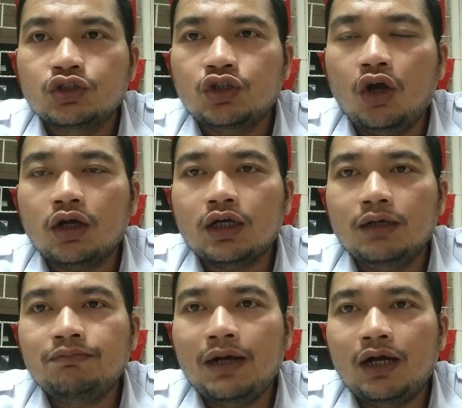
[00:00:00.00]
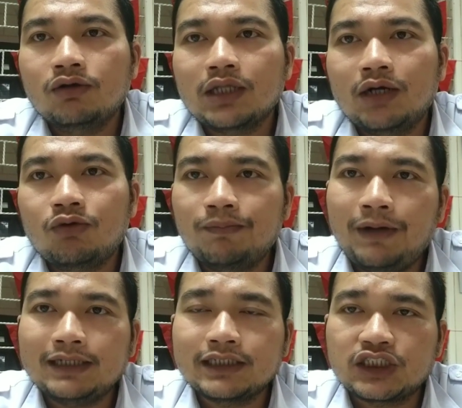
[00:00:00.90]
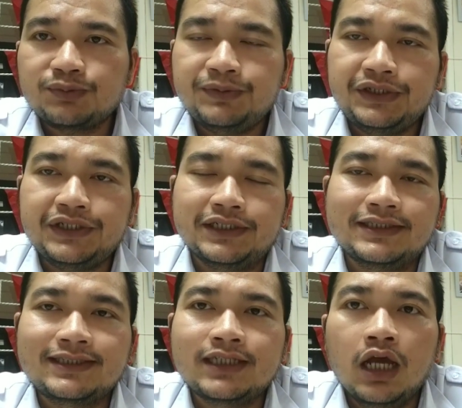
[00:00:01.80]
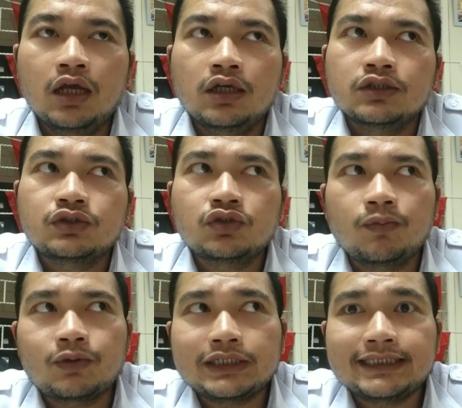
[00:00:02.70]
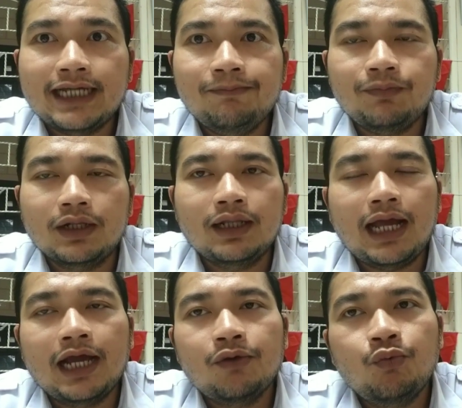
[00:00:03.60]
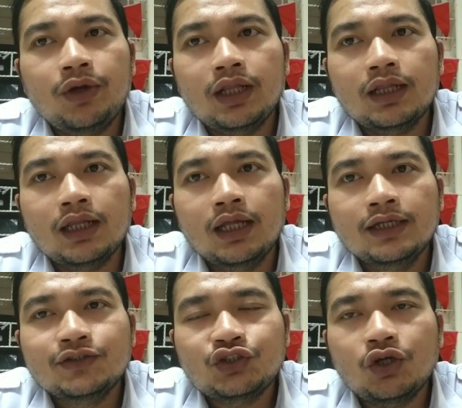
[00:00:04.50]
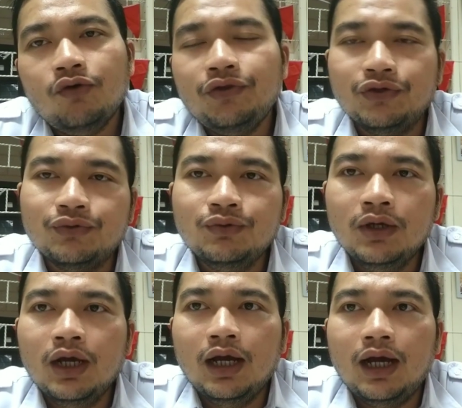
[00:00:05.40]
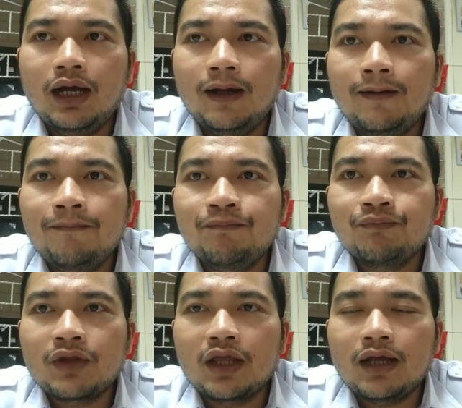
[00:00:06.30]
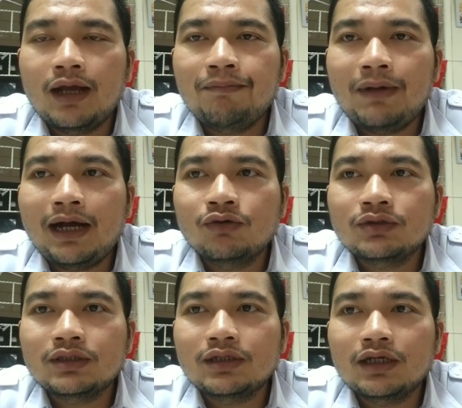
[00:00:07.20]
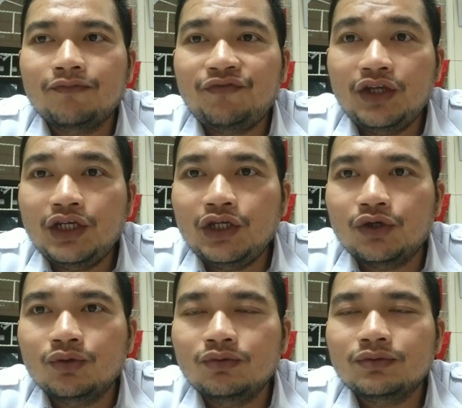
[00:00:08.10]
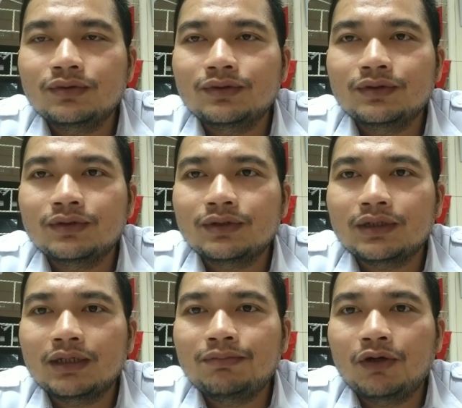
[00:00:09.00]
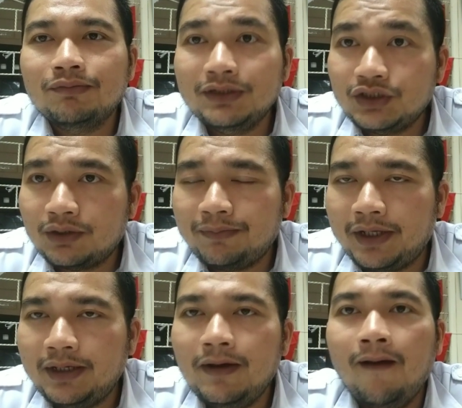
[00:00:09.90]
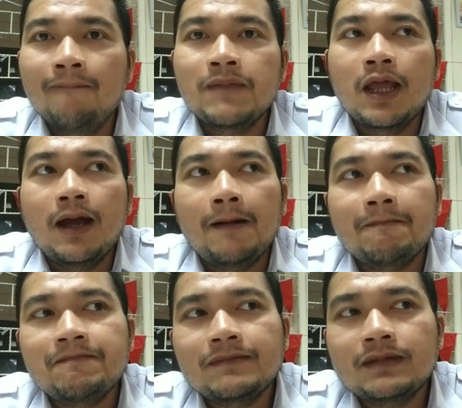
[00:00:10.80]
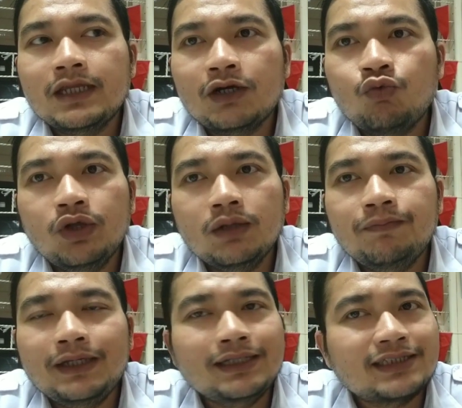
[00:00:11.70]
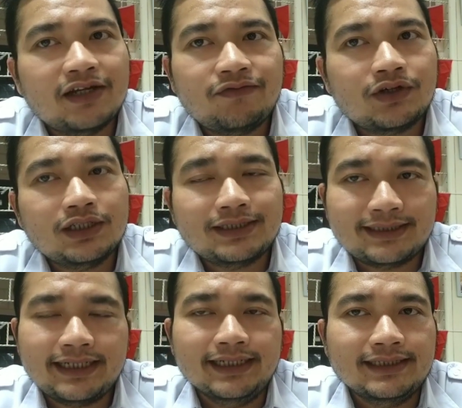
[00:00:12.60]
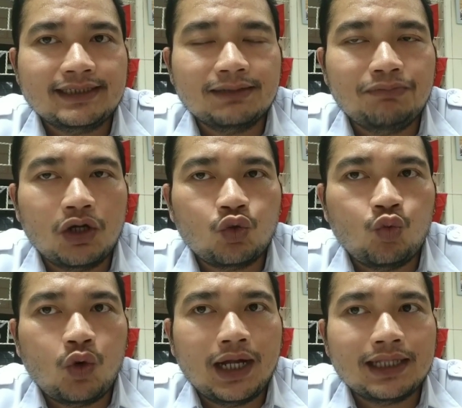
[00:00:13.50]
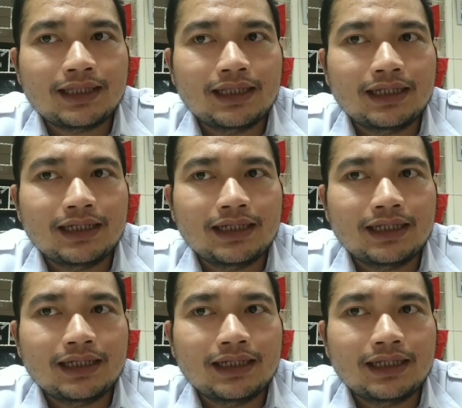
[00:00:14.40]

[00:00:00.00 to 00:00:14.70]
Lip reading: talk about our past experience. So for example, I will show you about a video about Mr. Bean. There will be several scenes about what